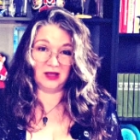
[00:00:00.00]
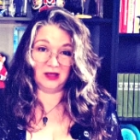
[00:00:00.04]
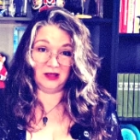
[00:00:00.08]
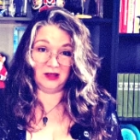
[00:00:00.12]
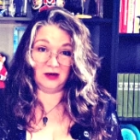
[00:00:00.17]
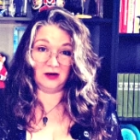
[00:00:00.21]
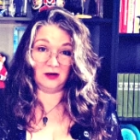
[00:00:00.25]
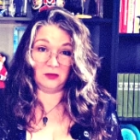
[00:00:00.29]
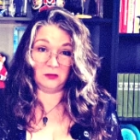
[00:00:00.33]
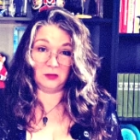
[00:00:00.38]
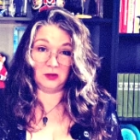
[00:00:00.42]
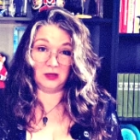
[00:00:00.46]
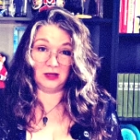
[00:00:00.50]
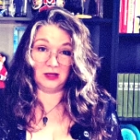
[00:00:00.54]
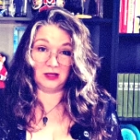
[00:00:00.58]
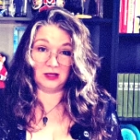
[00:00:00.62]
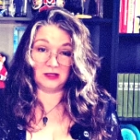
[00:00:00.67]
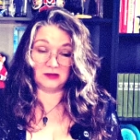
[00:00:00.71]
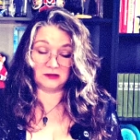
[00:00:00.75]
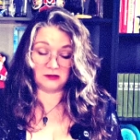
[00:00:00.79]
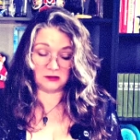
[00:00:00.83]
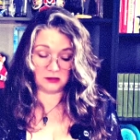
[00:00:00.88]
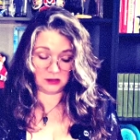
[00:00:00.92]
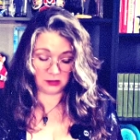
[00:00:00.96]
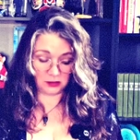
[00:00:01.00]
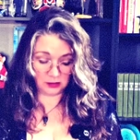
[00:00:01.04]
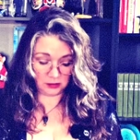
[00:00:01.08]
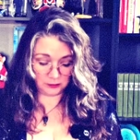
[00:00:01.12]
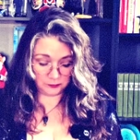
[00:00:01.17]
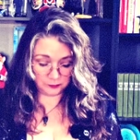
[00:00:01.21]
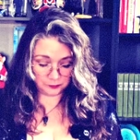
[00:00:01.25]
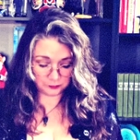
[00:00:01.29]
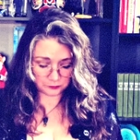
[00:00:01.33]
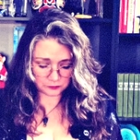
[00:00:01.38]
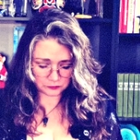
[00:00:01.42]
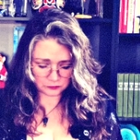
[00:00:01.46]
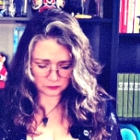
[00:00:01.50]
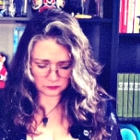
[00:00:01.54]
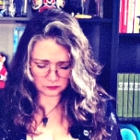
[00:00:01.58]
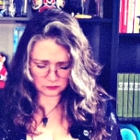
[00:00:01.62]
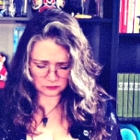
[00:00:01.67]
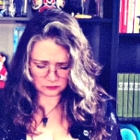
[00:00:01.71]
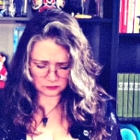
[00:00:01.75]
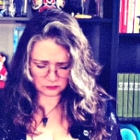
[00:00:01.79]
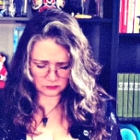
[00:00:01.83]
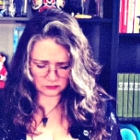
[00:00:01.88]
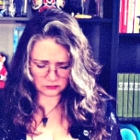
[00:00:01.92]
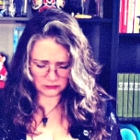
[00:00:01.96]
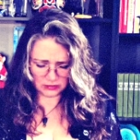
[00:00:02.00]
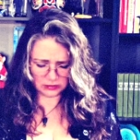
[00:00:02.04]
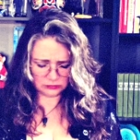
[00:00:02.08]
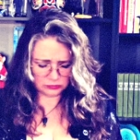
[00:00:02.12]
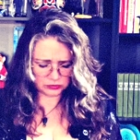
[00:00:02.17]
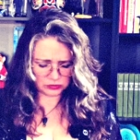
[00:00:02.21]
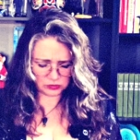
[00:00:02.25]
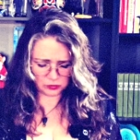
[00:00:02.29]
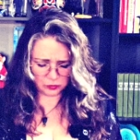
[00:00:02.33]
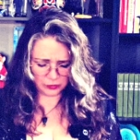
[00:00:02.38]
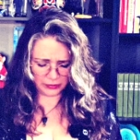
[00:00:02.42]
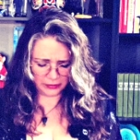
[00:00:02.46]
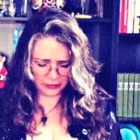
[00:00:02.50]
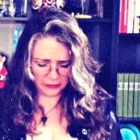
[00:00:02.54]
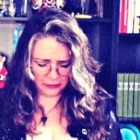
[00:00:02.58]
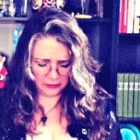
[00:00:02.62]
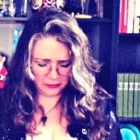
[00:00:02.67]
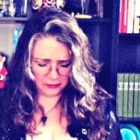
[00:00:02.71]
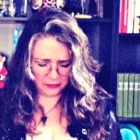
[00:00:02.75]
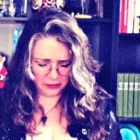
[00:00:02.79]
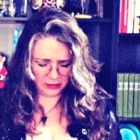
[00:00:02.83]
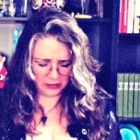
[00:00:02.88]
hit on me last night. It was weird.